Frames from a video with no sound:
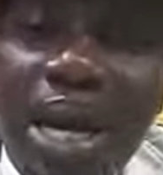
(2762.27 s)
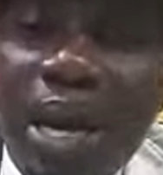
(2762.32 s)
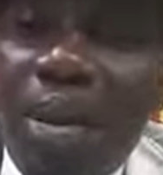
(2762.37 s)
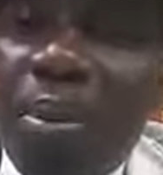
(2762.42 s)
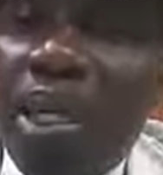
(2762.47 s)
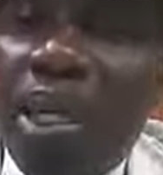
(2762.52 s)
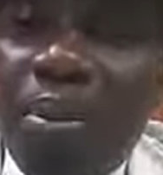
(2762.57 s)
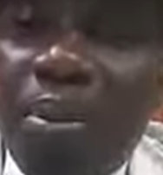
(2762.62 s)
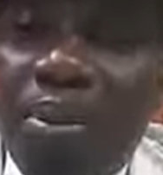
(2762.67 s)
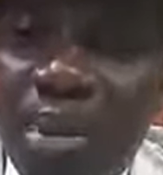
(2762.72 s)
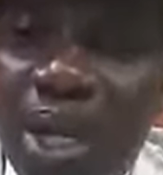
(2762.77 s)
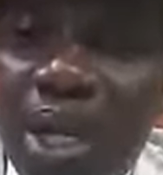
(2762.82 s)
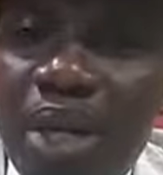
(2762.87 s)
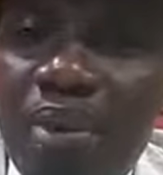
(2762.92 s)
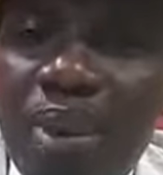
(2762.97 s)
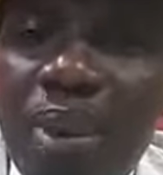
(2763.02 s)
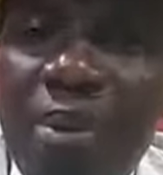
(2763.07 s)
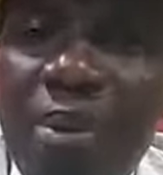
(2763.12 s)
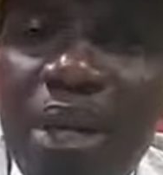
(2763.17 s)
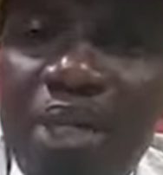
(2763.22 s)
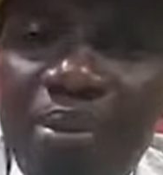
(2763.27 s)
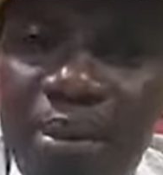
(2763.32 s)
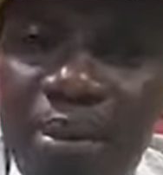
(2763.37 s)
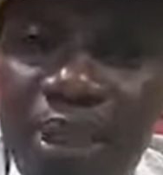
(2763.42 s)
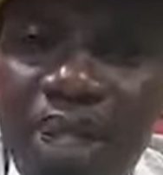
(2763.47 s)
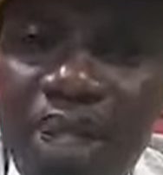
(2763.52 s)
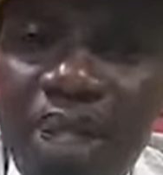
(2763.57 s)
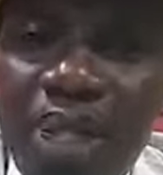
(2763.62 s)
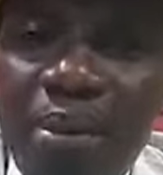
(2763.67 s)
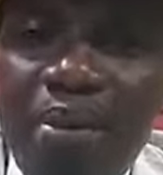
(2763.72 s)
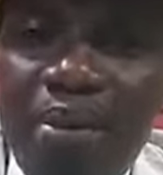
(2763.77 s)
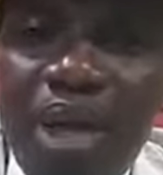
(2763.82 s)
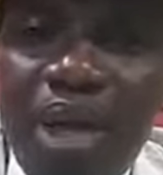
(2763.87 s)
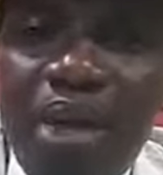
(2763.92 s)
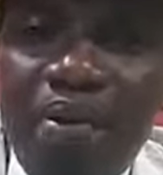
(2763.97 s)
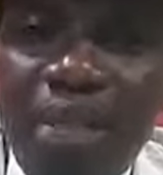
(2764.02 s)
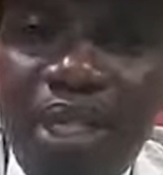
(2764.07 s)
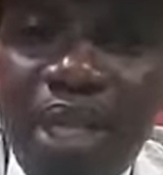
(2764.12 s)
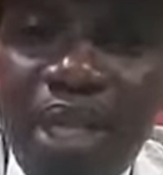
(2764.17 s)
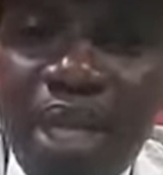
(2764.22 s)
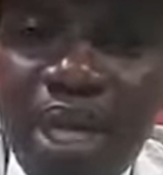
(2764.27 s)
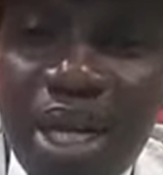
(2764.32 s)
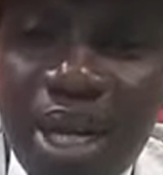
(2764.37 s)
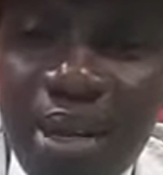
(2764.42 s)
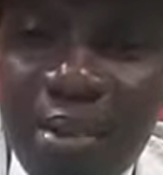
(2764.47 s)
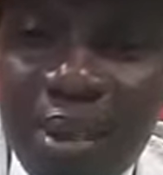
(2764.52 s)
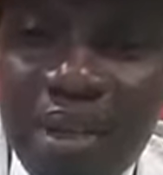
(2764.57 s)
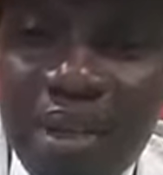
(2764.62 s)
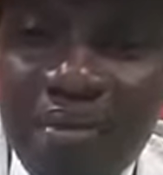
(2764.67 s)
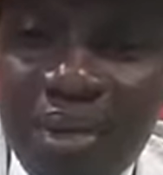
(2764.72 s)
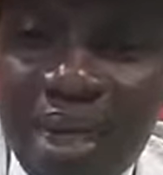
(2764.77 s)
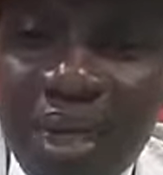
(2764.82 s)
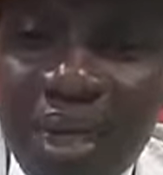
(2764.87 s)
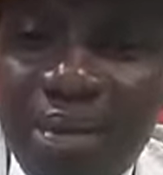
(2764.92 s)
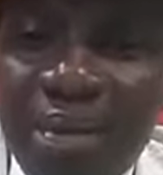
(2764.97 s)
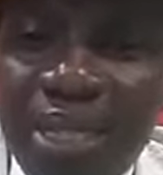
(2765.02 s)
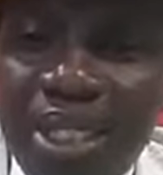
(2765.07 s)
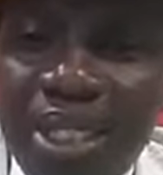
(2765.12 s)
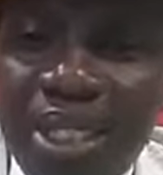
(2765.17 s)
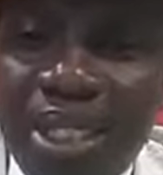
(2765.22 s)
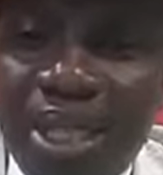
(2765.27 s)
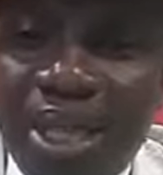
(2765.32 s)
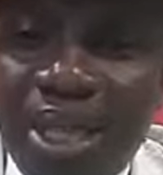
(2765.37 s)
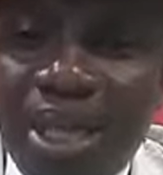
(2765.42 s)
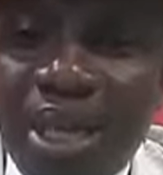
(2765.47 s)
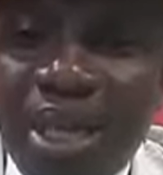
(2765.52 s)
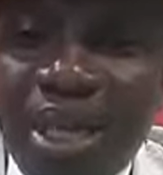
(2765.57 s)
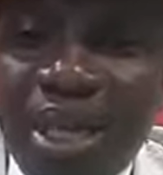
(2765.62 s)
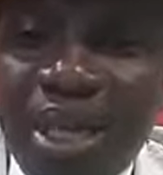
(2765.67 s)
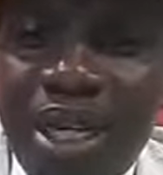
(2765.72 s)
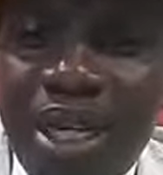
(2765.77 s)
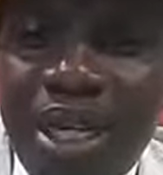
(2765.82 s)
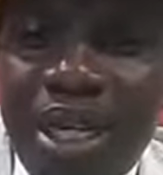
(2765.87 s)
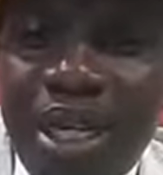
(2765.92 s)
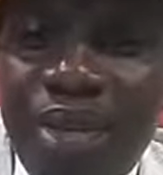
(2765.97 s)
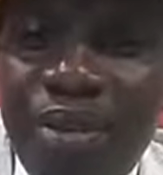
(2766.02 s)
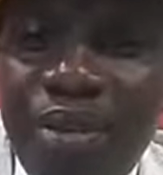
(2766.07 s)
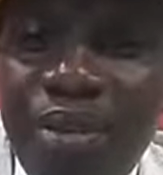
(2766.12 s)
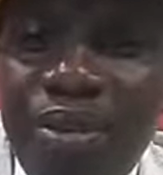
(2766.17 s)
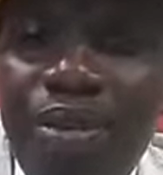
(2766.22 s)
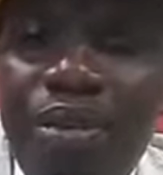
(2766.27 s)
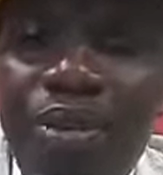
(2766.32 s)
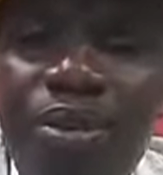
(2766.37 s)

I'm on a break, 1 month break. I'm traveling. I'll come back very much. Nana Ku.